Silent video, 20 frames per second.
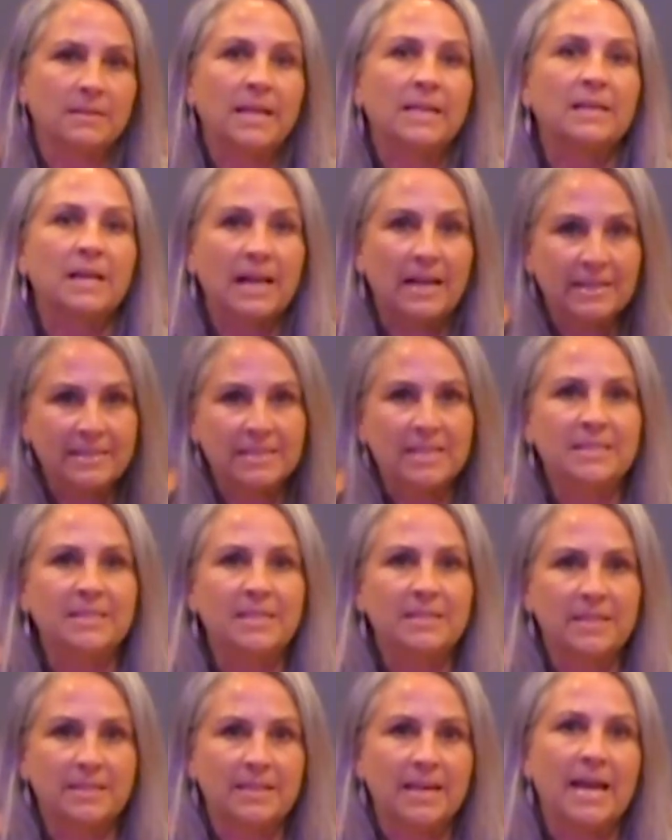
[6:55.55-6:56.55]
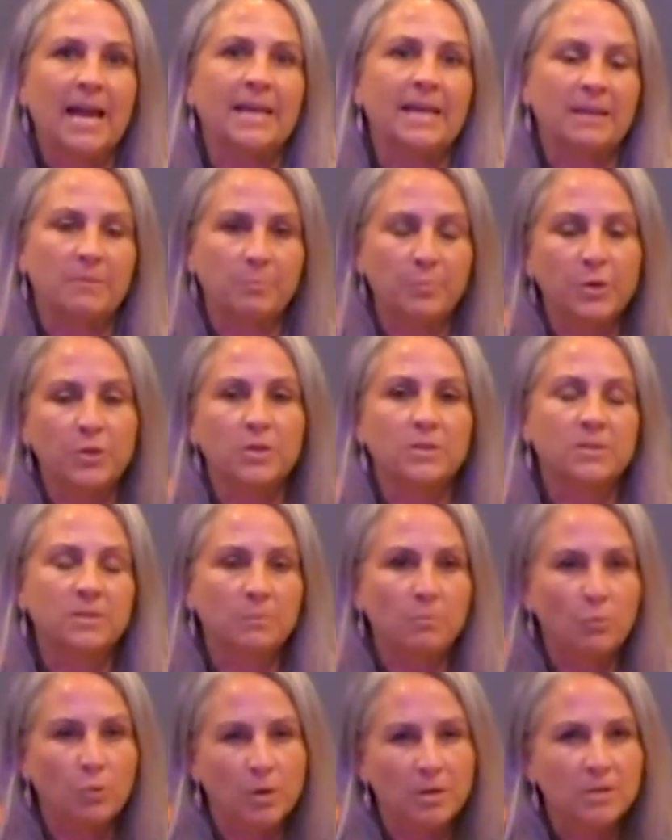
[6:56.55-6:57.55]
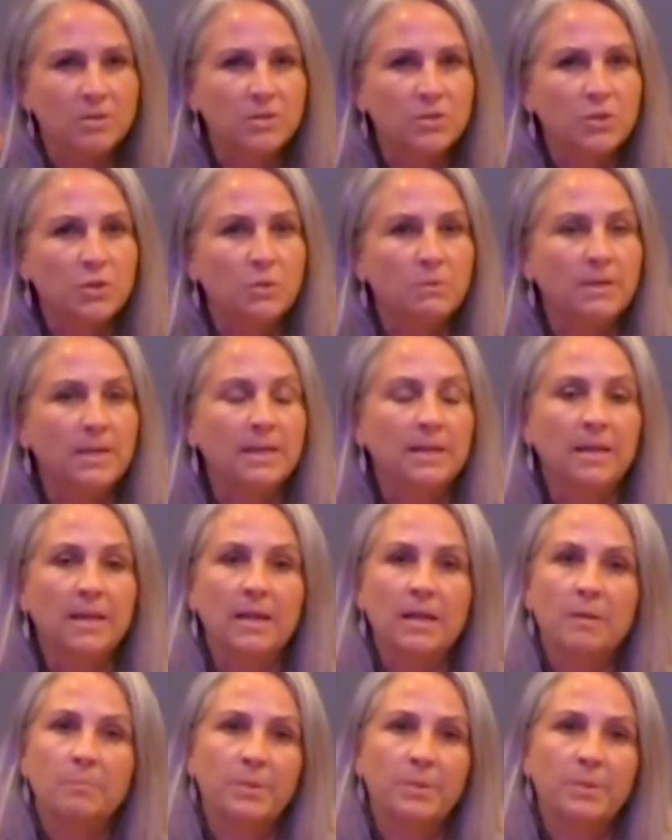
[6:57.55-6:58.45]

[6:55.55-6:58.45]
Like, as I said today, I can put some words to it,